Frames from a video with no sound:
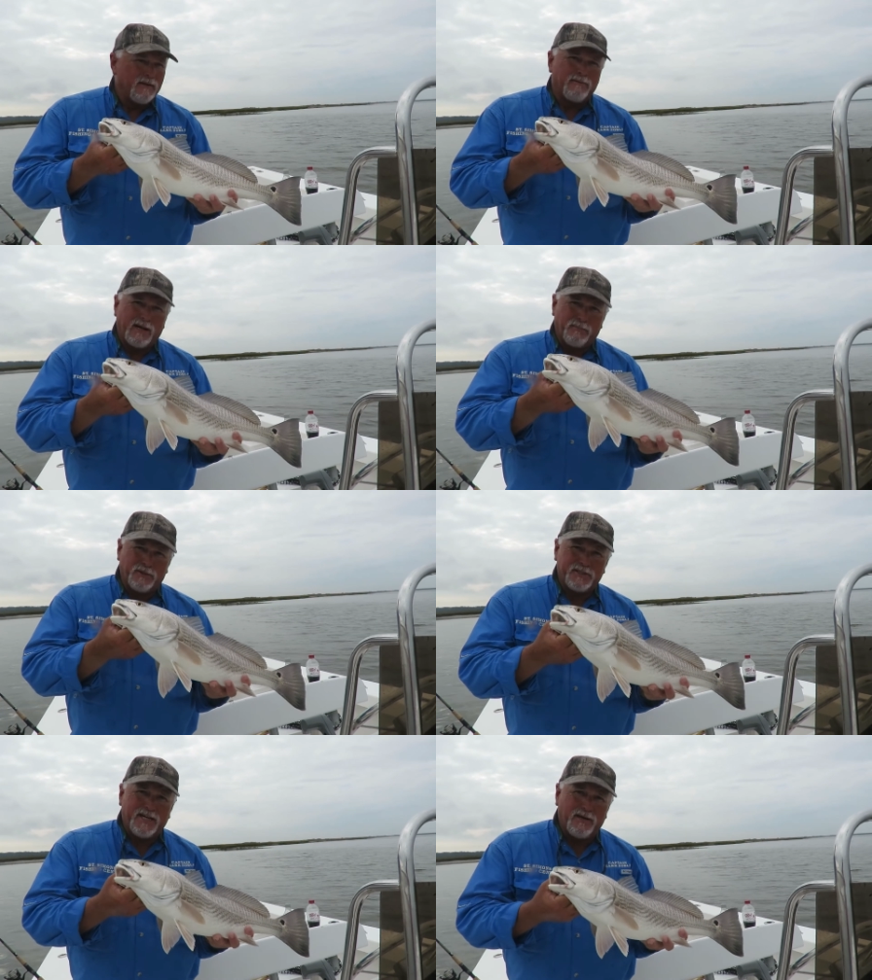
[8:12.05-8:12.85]
Well, I
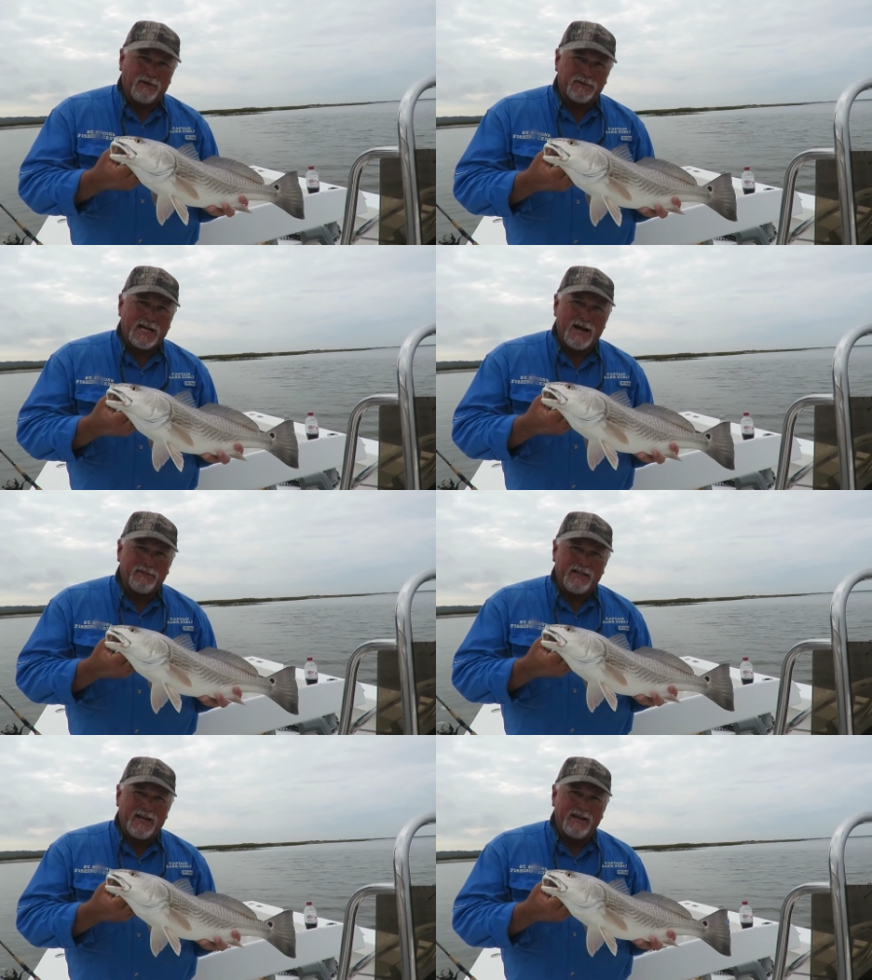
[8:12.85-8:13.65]
appreciate y'all's time
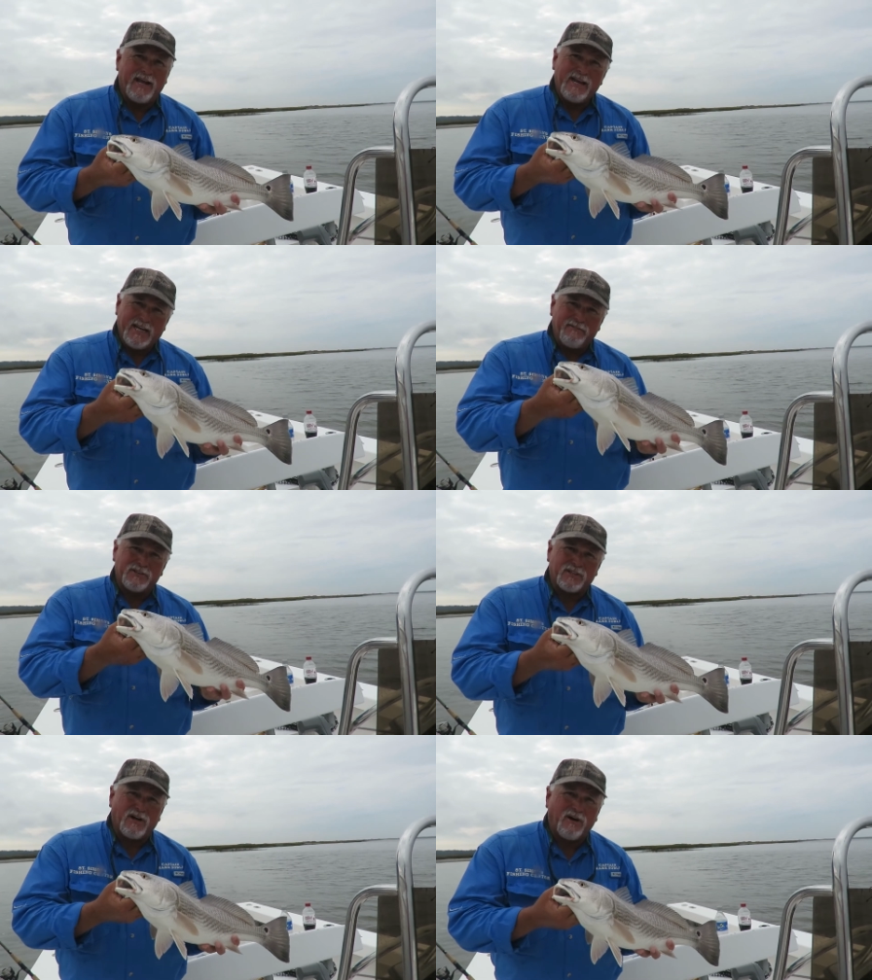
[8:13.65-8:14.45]
today. Hey, give
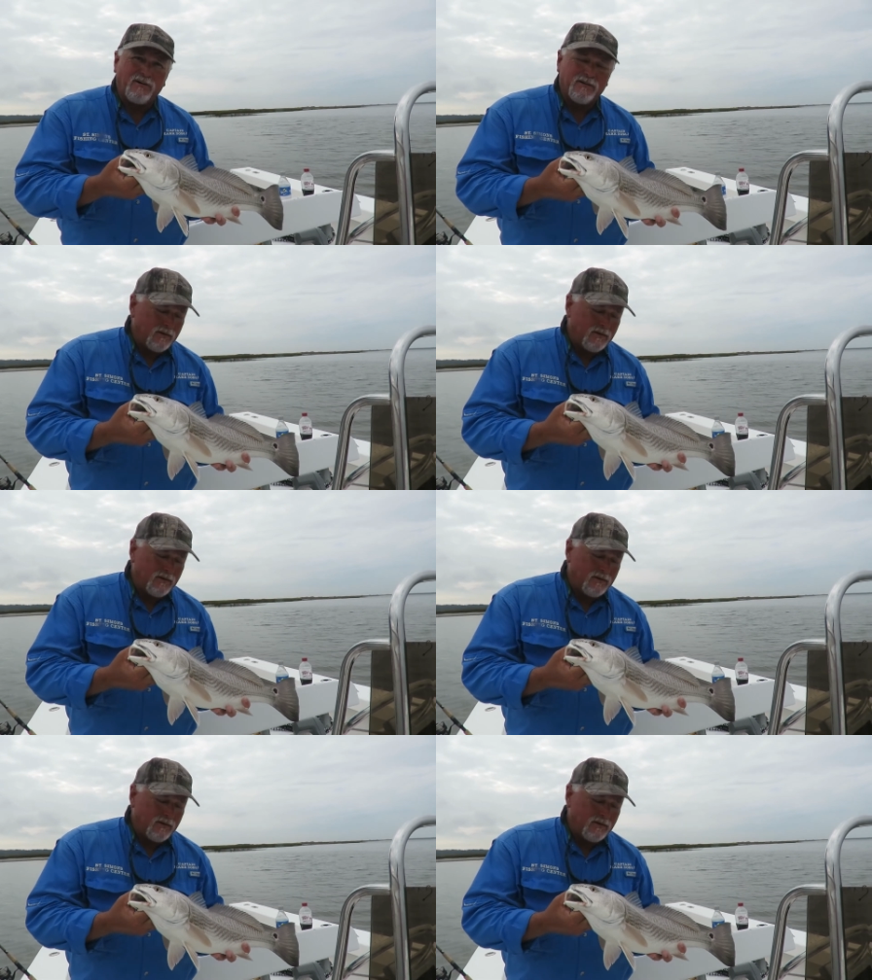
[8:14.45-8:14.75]
us a call.